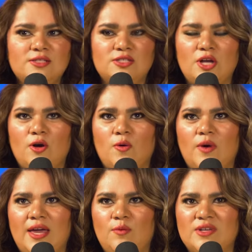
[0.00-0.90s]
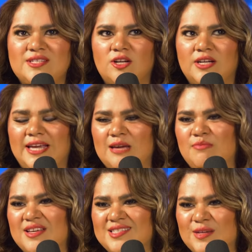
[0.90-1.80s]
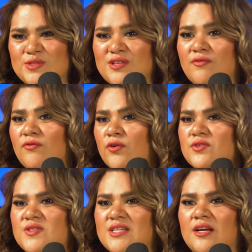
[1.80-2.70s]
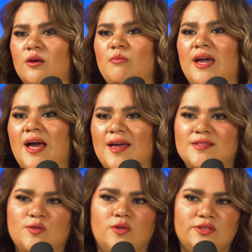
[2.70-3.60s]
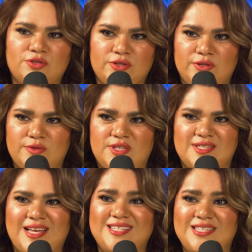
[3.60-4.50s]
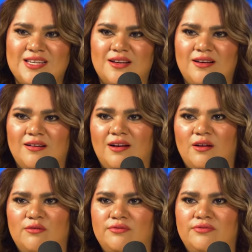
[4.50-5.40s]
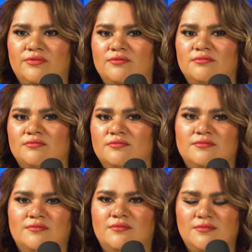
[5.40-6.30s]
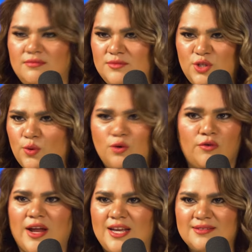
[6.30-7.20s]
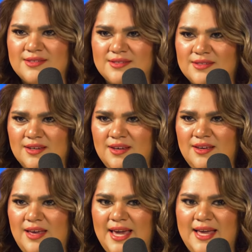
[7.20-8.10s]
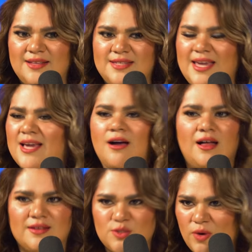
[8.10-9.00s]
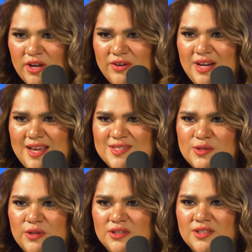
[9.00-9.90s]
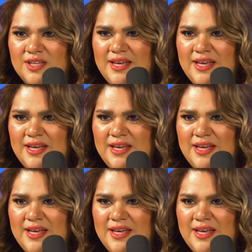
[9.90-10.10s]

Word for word: So it wasn't on a campus. It was the first year my high school introduced this idea of dual credits and taking college while you're in high school.